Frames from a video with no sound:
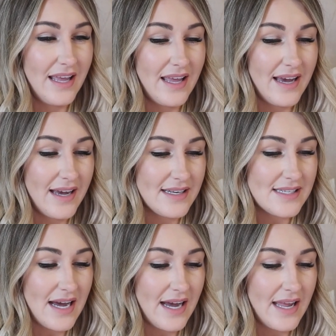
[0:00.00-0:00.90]

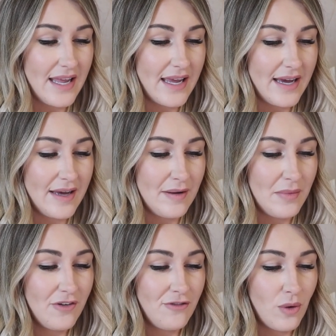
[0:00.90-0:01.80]
and I
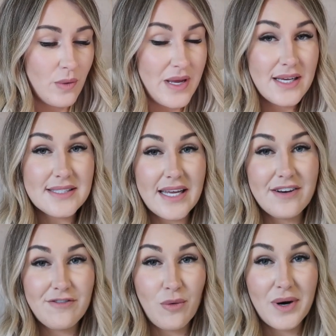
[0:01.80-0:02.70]
am four weeks
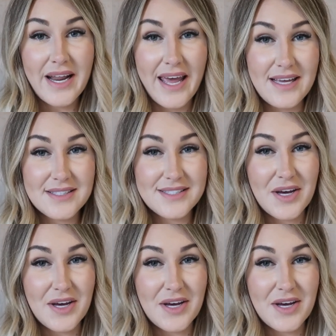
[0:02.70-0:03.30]
and four days.